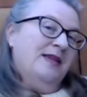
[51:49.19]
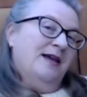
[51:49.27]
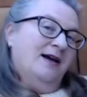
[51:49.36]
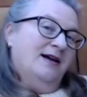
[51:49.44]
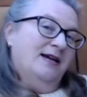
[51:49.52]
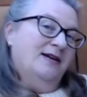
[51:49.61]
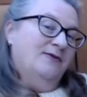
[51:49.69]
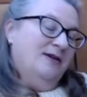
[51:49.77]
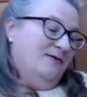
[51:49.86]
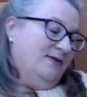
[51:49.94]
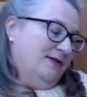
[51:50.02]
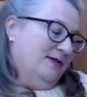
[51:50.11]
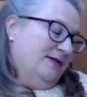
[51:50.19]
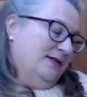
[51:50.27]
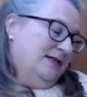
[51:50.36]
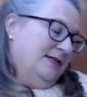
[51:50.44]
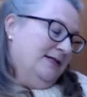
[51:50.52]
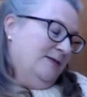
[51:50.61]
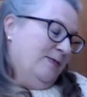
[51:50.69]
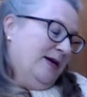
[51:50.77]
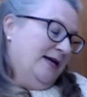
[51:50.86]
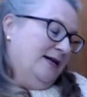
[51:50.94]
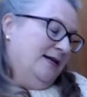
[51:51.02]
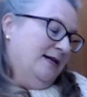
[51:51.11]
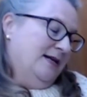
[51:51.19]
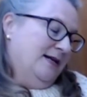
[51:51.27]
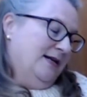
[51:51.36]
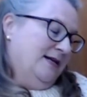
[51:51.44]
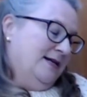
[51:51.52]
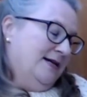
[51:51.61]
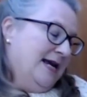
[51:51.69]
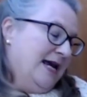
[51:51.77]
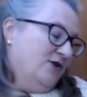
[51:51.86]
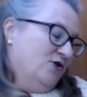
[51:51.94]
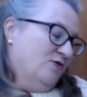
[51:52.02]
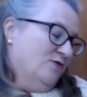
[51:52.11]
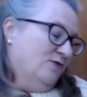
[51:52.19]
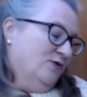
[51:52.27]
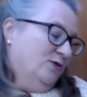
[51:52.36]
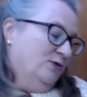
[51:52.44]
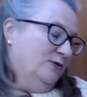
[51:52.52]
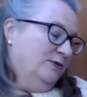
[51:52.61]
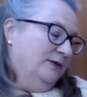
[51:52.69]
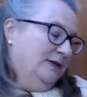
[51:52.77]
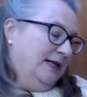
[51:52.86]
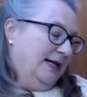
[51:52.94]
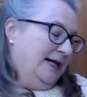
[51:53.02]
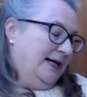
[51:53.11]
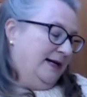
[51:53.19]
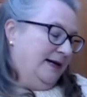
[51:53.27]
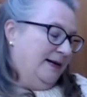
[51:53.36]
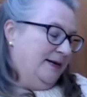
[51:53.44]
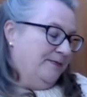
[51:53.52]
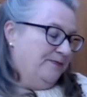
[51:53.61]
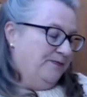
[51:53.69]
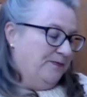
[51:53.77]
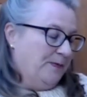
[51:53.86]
I have even spun natural kind